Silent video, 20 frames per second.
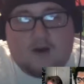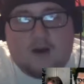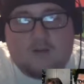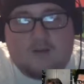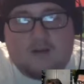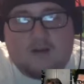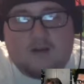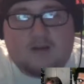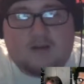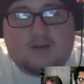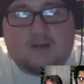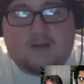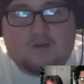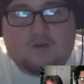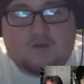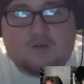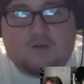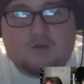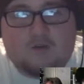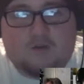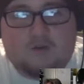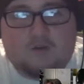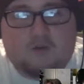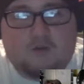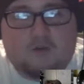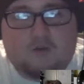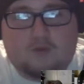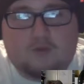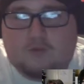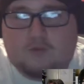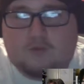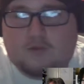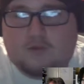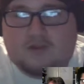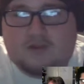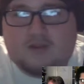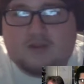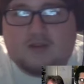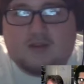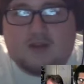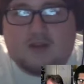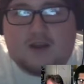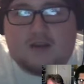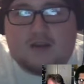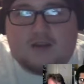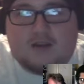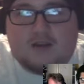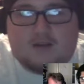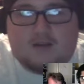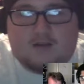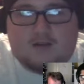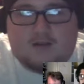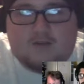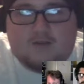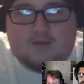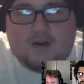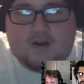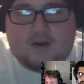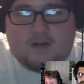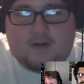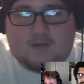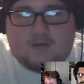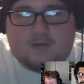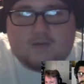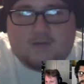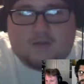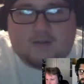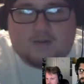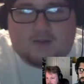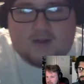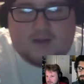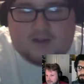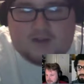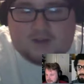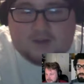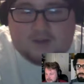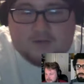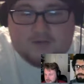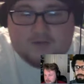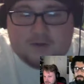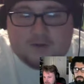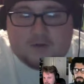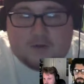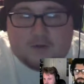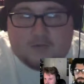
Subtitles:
into, what is it, Katie DeVelve, -Cavelve,